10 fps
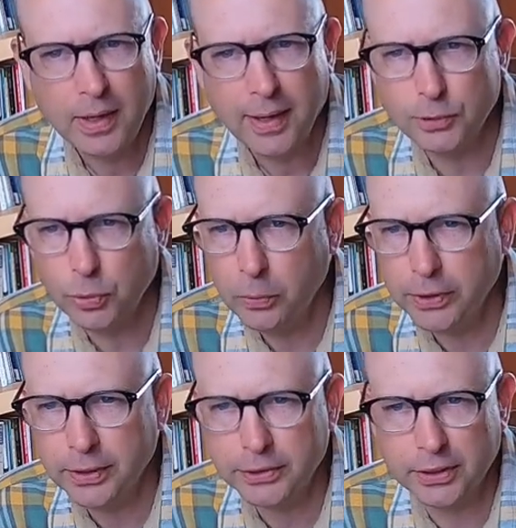as we
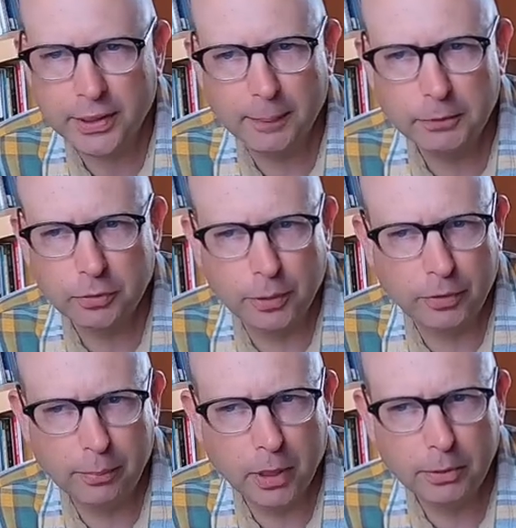witness attempts from the
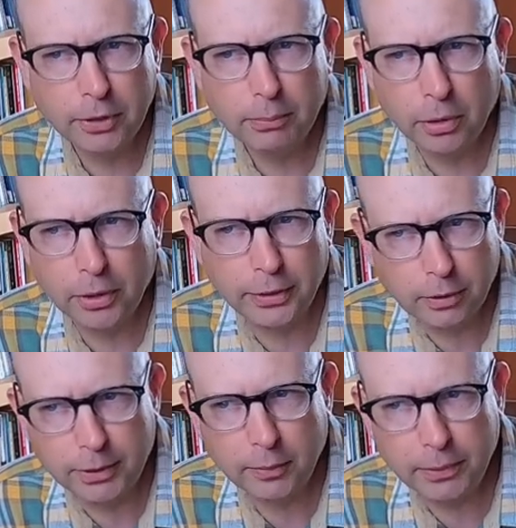Republican Party to
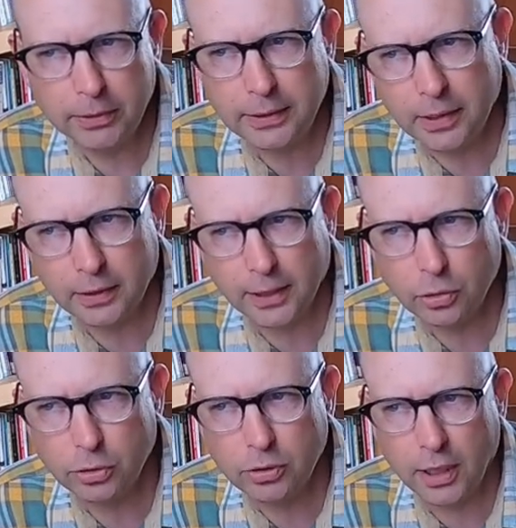manipulate the
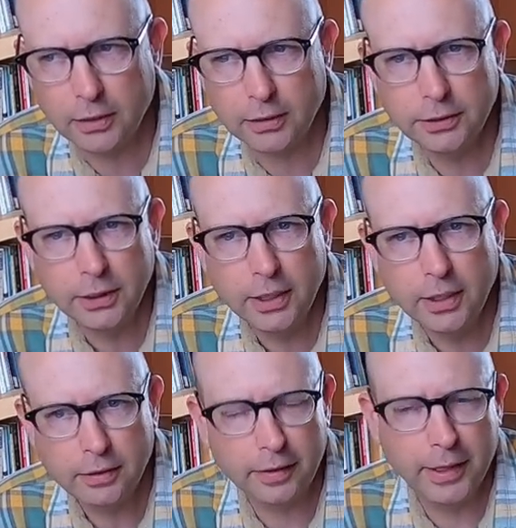Electoral College
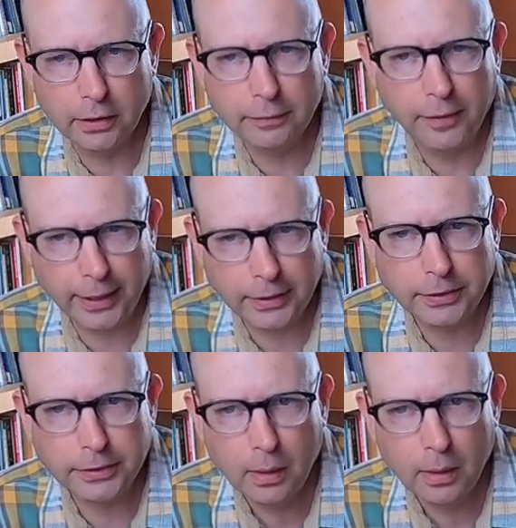to their advantage.